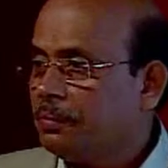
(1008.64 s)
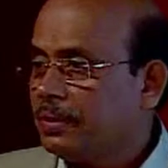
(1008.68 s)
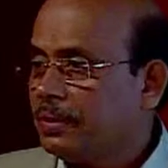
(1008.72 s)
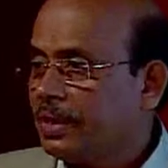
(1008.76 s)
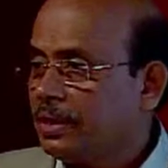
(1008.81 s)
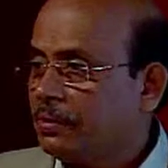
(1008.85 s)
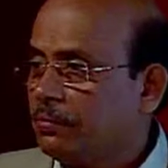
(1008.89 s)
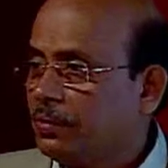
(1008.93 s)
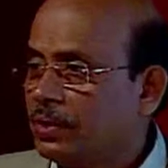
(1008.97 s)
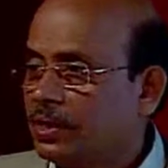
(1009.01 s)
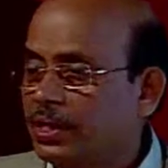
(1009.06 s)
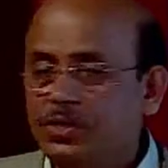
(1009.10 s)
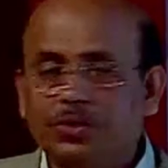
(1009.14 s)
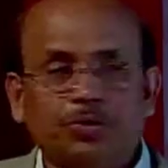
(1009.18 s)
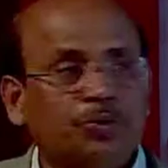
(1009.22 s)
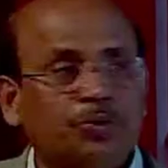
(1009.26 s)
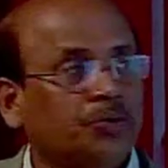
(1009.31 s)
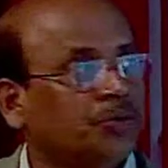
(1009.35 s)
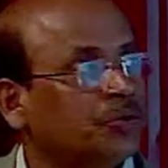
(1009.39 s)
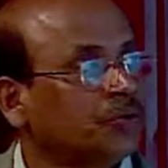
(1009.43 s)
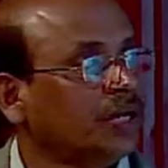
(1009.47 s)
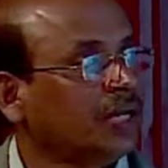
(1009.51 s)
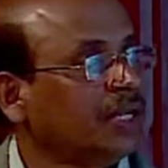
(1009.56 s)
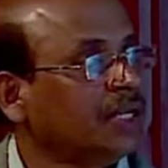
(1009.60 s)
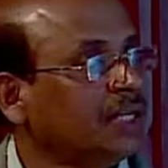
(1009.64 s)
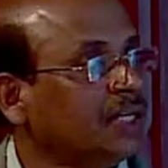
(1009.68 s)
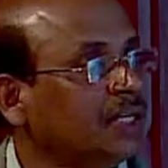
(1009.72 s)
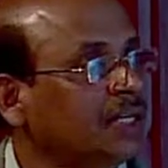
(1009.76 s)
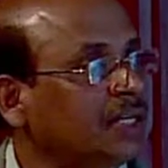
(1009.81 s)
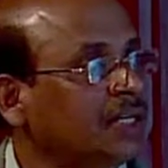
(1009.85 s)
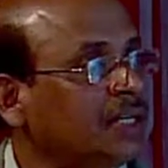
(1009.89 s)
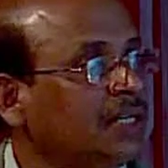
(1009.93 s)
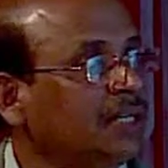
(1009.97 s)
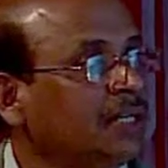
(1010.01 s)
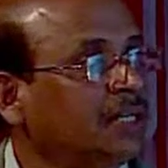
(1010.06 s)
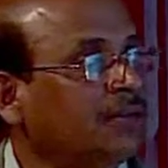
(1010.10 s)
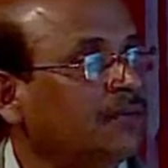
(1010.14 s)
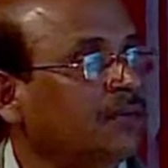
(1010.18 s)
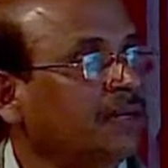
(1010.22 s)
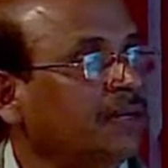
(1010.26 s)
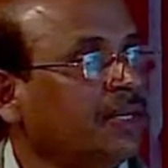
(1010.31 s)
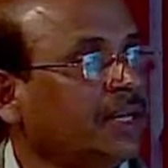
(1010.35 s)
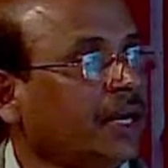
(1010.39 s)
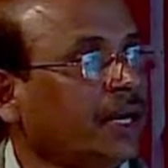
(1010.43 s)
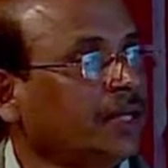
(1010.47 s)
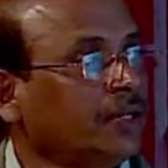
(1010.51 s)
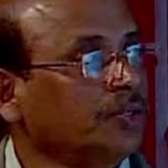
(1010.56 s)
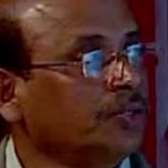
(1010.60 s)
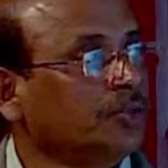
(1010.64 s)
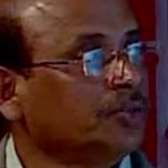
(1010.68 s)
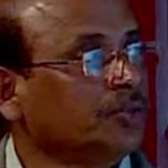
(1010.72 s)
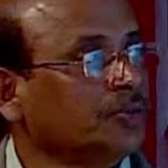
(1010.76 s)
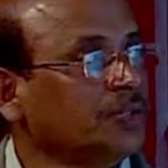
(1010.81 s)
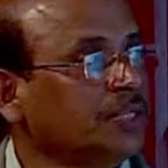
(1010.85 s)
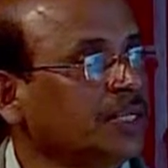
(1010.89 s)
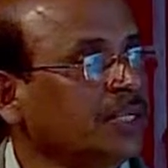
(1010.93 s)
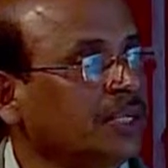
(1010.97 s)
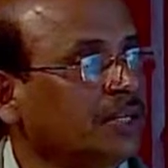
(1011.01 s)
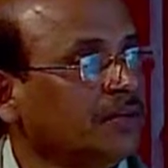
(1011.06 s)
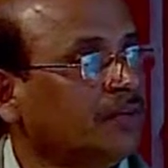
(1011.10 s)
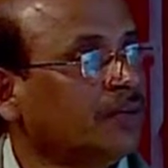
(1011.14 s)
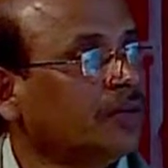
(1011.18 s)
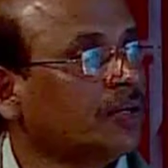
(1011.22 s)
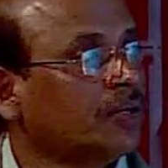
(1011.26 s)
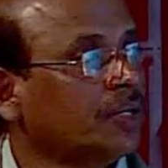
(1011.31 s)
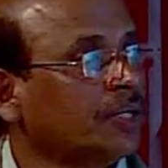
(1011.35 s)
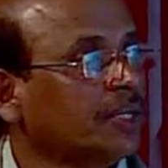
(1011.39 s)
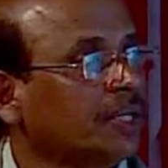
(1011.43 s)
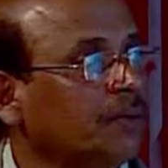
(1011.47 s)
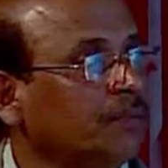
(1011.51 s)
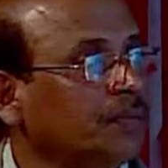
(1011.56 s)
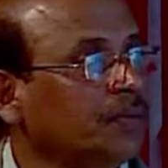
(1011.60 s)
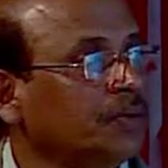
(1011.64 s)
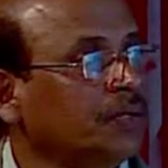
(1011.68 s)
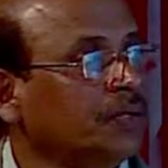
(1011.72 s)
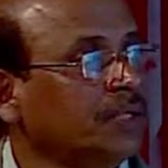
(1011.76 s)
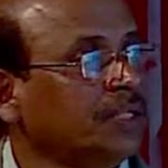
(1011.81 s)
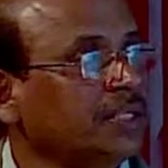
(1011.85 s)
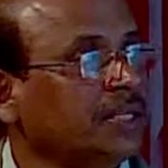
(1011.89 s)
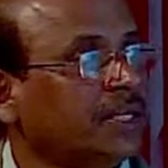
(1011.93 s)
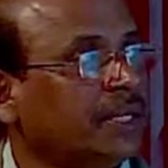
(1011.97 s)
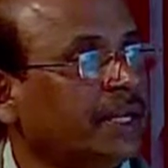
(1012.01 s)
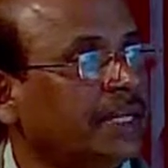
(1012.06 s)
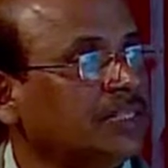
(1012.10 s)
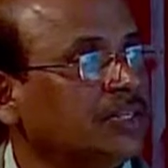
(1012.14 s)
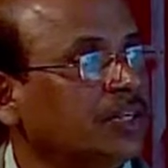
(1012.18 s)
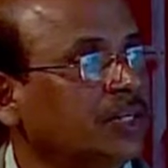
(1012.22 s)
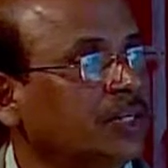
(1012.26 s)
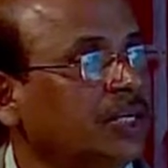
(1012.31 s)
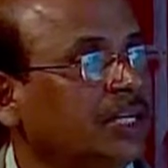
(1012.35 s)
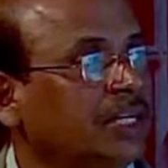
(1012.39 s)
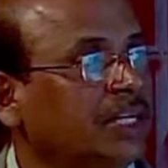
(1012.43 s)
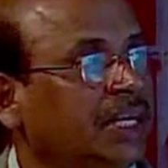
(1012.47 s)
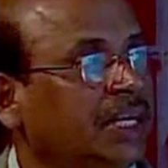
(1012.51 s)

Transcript: like what I showed you earlier. We tried to use it for computing the transonic